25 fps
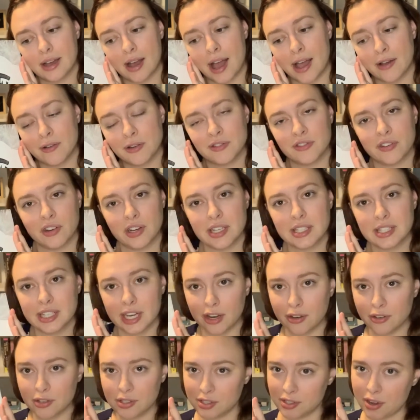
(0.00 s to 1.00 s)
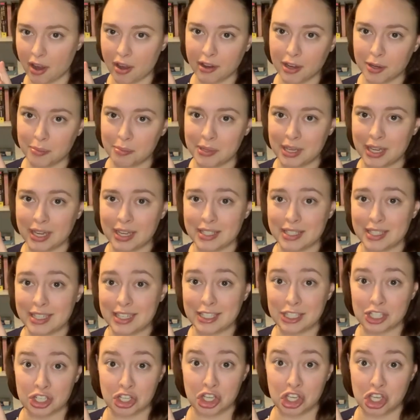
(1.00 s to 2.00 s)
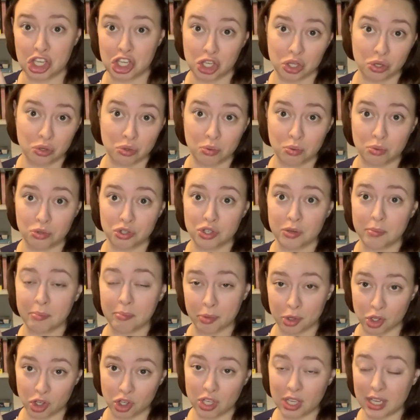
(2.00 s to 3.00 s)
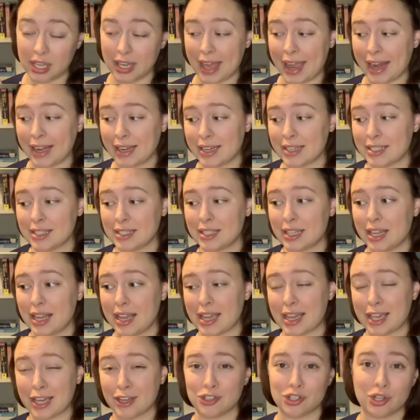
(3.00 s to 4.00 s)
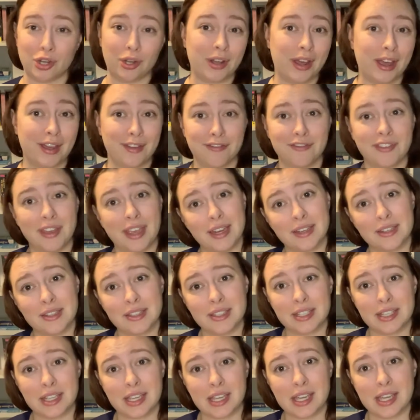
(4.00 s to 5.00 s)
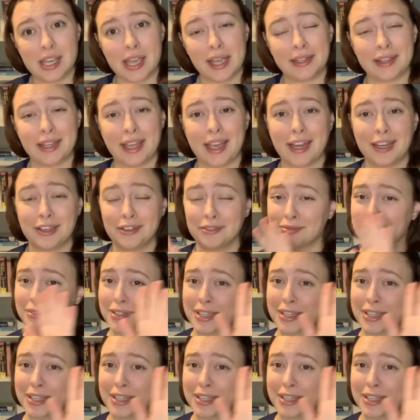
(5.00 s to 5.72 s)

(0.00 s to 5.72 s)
I was very scared to start it because it is a huge book and it's like adult high fantasy and that,